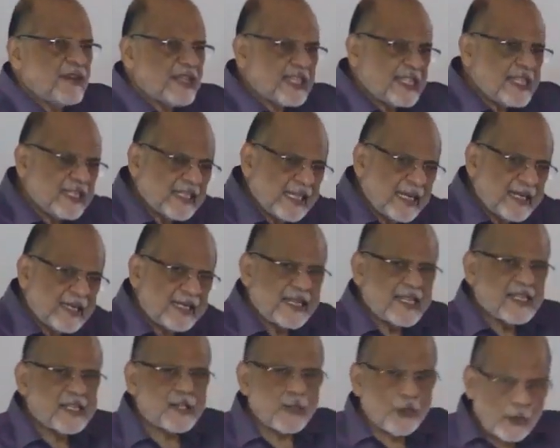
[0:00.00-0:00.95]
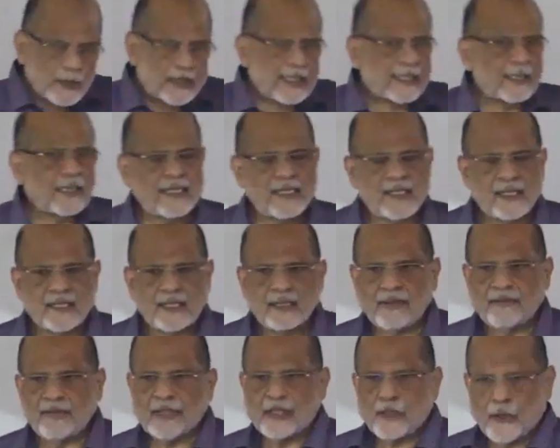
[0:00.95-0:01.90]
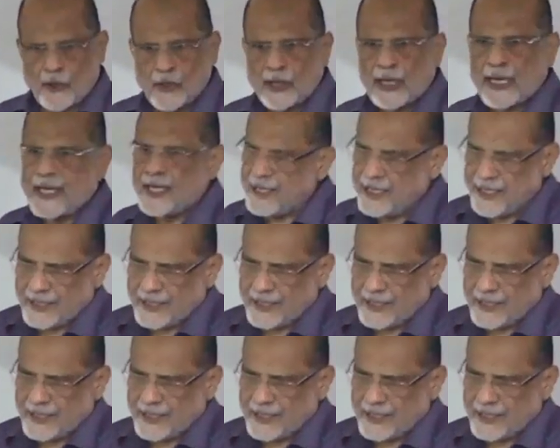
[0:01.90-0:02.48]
Western countries looked at us with crocodile